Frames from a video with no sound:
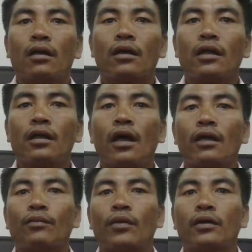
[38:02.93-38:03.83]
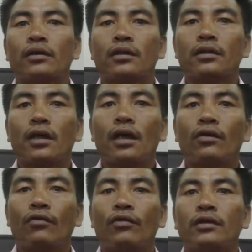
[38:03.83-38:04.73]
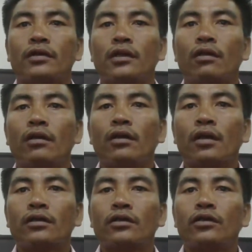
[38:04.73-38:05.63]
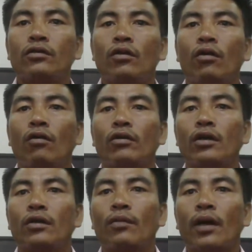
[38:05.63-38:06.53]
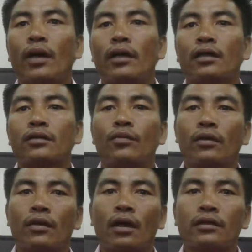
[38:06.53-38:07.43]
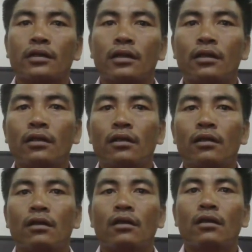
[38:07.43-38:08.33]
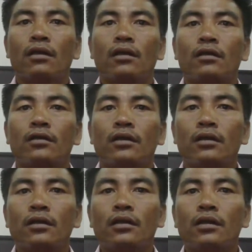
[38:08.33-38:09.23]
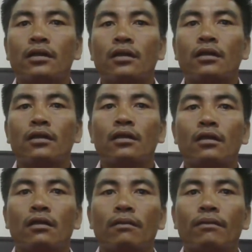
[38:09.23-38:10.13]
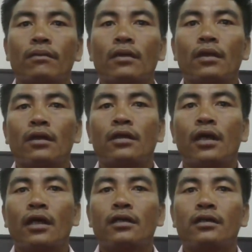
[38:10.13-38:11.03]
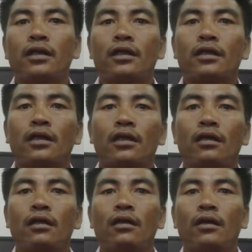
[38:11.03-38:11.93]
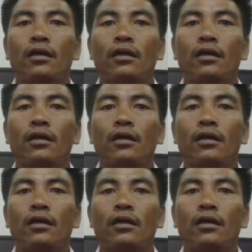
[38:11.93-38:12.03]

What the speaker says: click like button, and we'll surely catch you all in my next broadcasting. Till then, take care